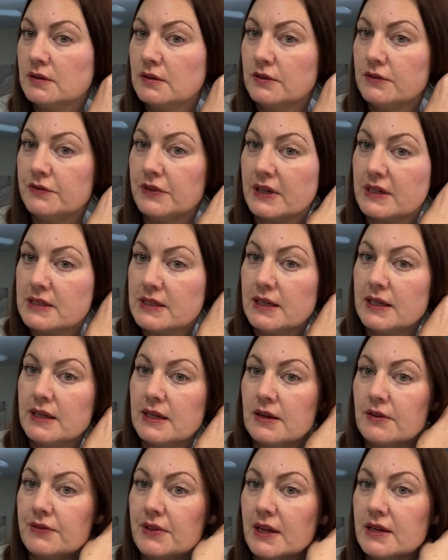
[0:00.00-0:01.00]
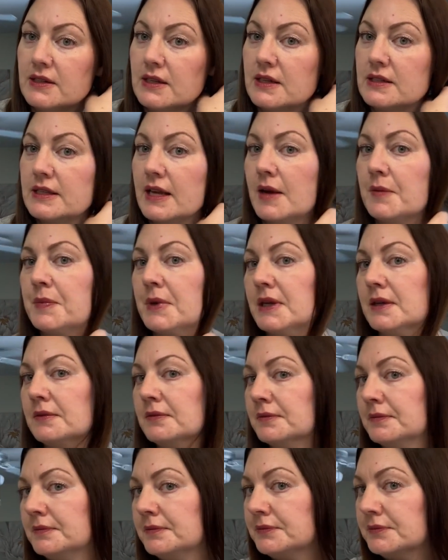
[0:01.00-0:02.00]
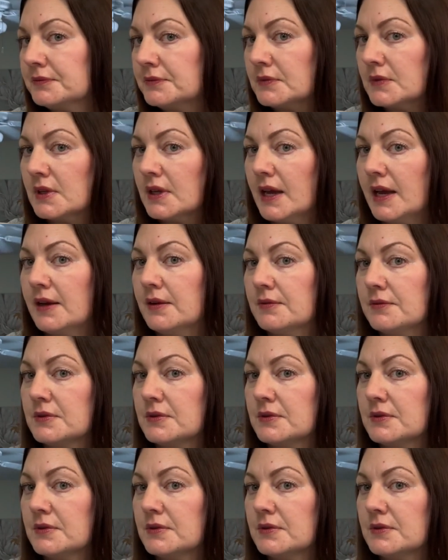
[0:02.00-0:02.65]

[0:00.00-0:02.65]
fix it if that does happen. Okay,